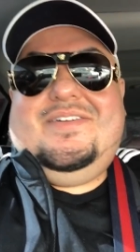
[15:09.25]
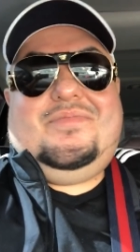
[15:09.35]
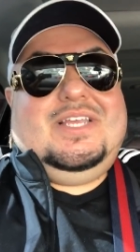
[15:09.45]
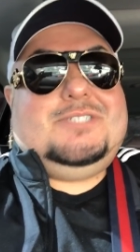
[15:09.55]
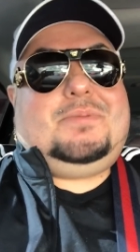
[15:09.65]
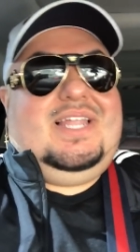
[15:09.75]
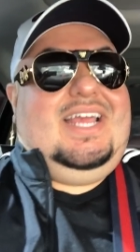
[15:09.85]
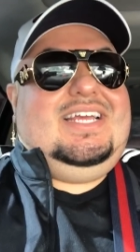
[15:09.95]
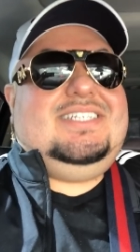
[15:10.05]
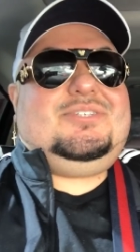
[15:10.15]
This
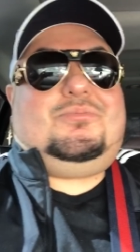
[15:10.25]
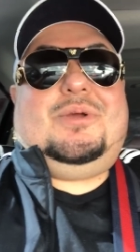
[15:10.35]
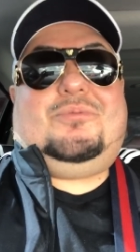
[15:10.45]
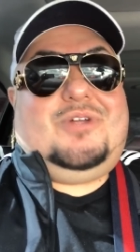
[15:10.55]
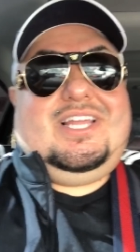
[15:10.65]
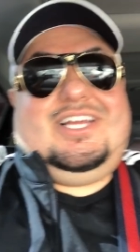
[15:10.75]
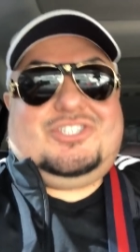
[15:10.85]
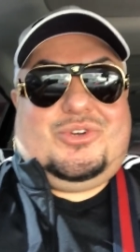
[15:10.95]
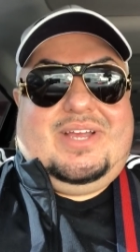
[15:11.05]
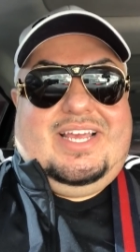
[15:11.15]
place, we really
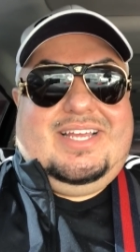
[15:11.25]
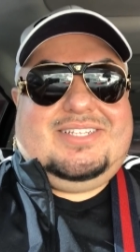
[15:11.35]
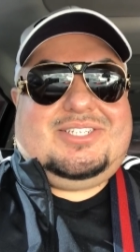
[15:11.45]
enjoy it.